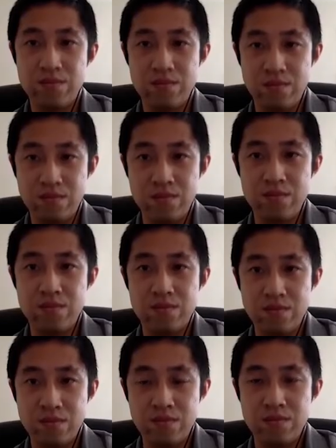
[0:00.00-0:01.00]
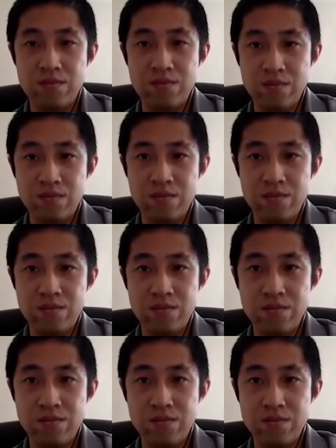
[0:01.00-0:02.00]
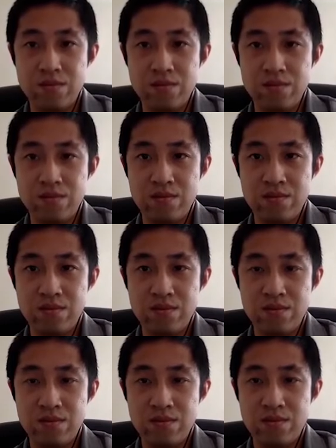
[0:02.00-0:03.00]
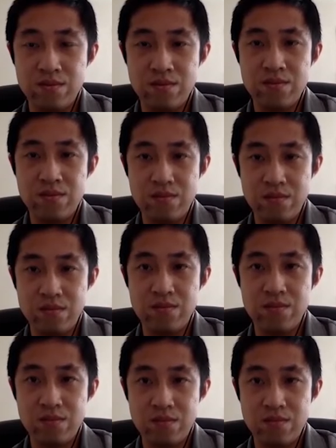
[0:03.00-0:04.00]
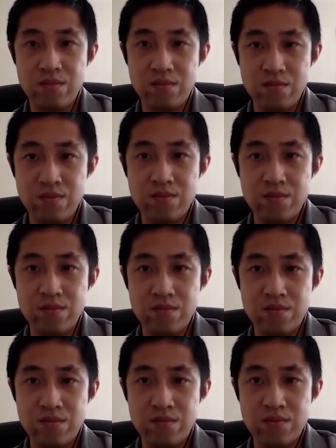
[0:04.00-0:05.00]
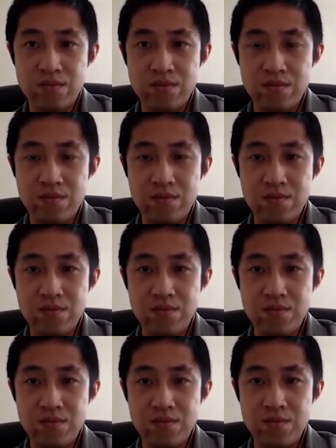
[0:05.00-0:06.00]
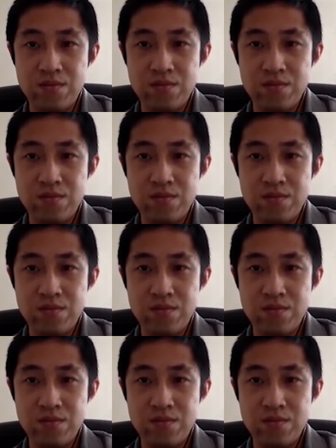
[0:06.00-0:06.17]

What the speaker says: This person isn't speaking.